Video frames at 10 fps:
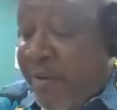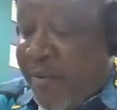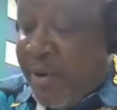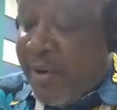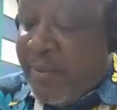
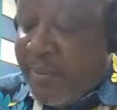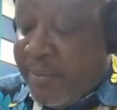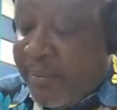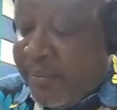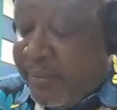prompt to
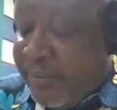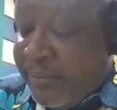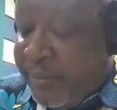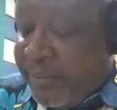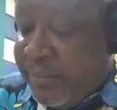people say
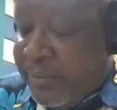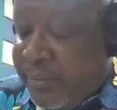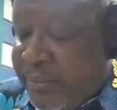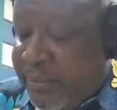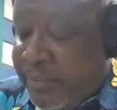one brand
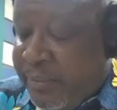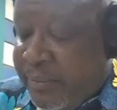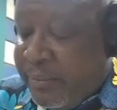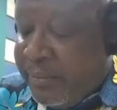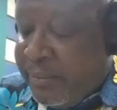betua
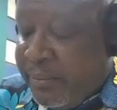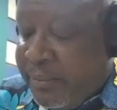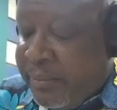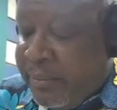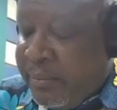
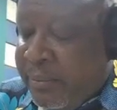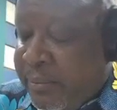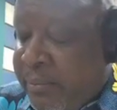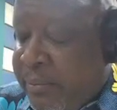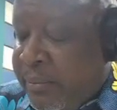
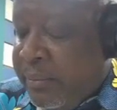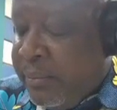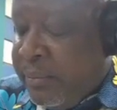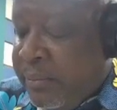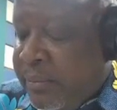but
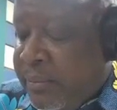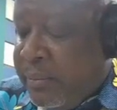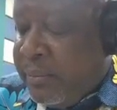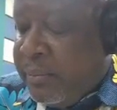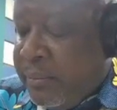
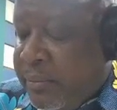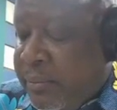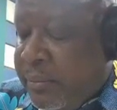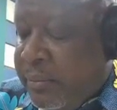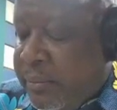even as